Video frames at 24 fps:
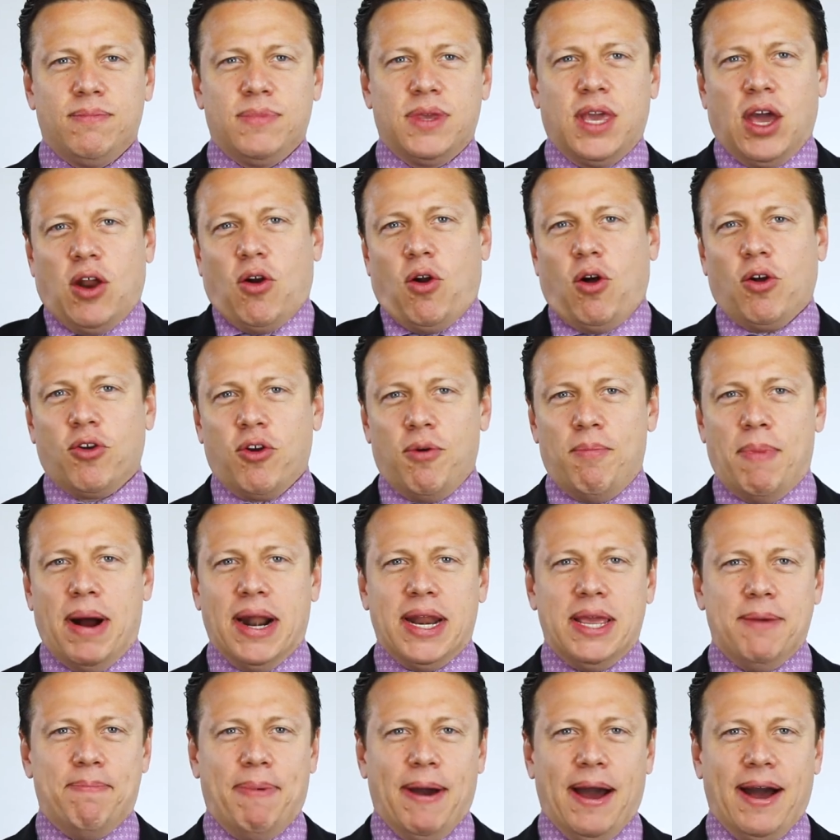get all your
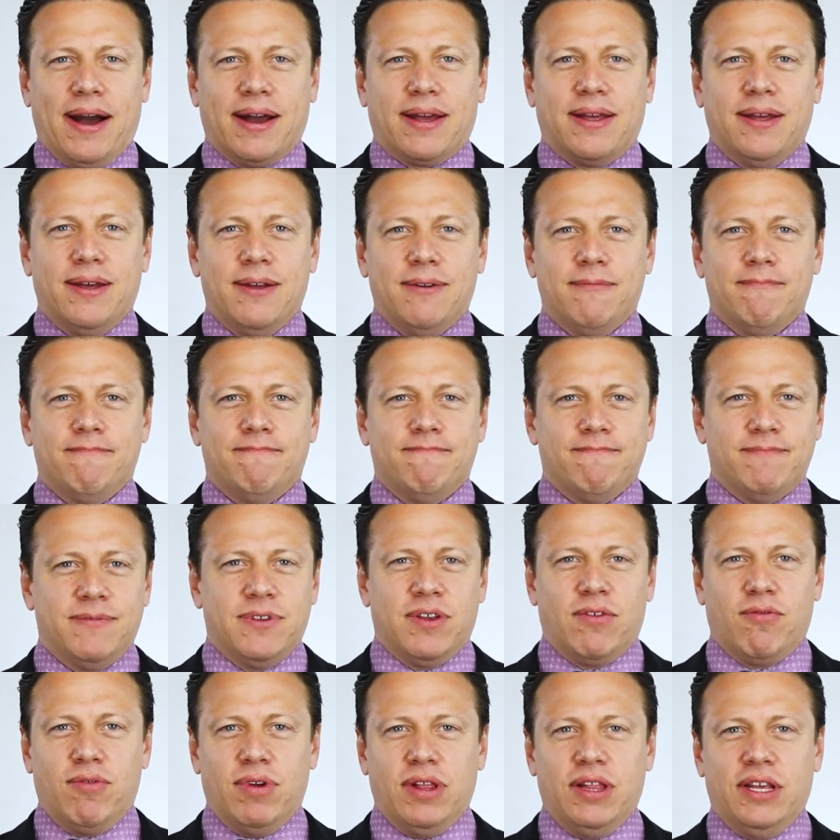money back.
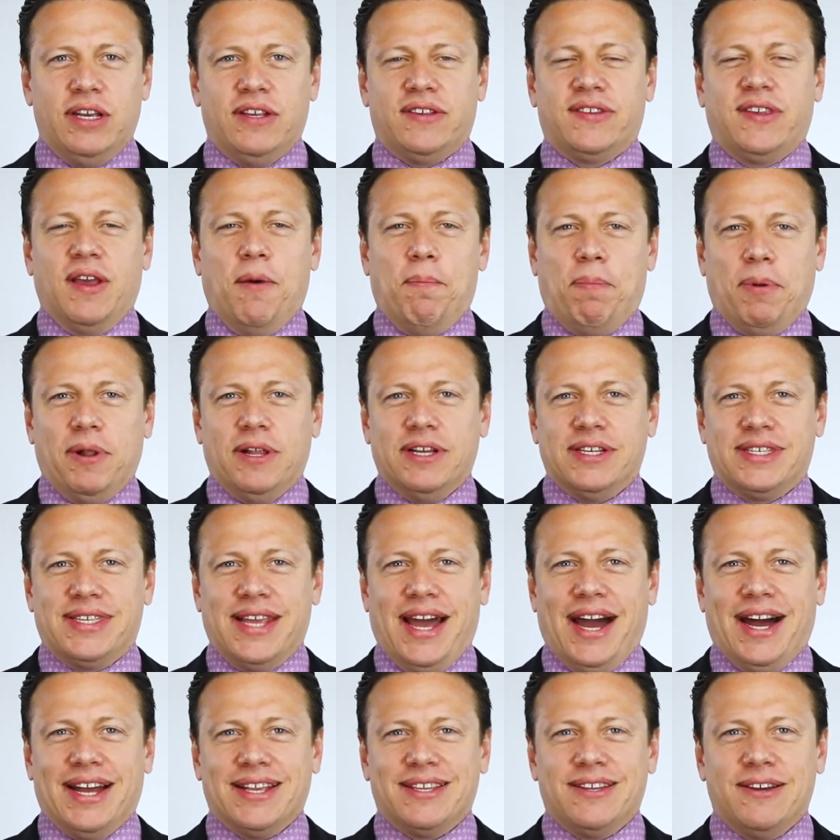Really simple as
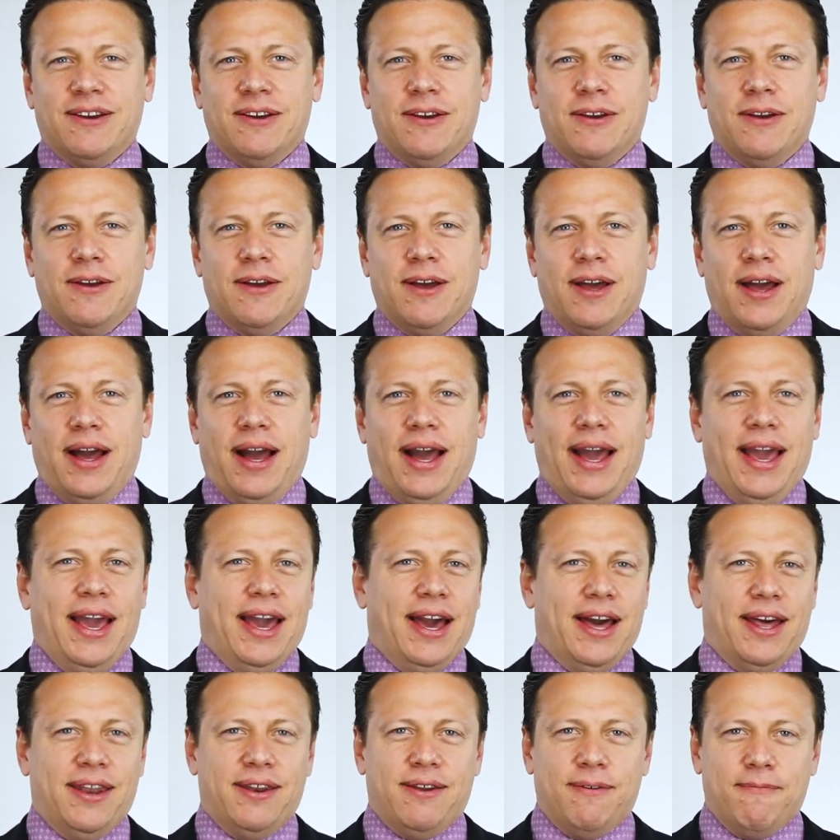that.
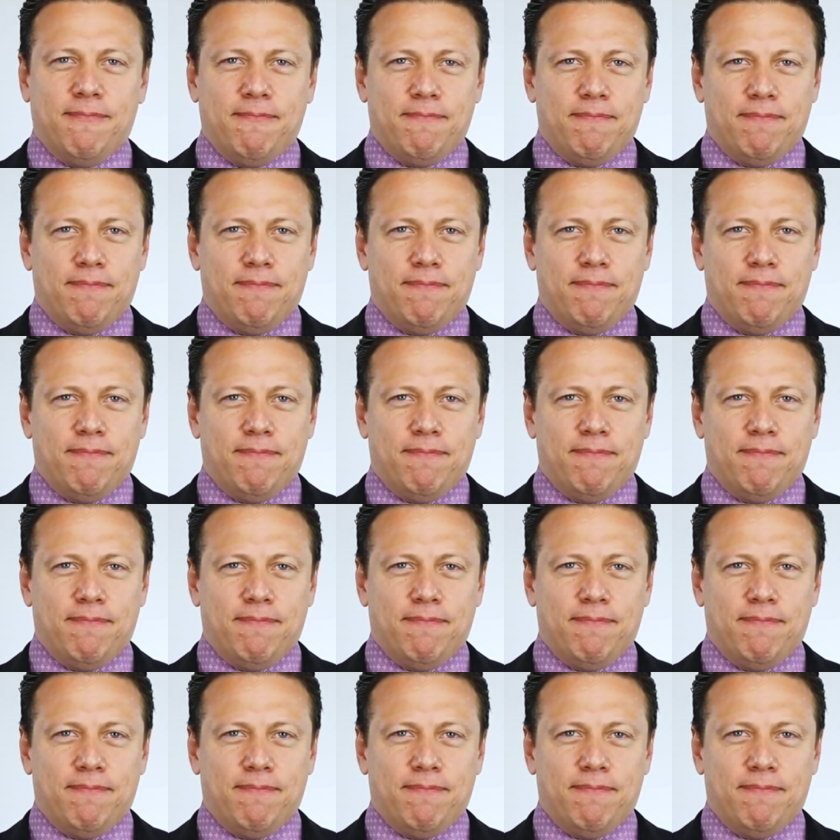And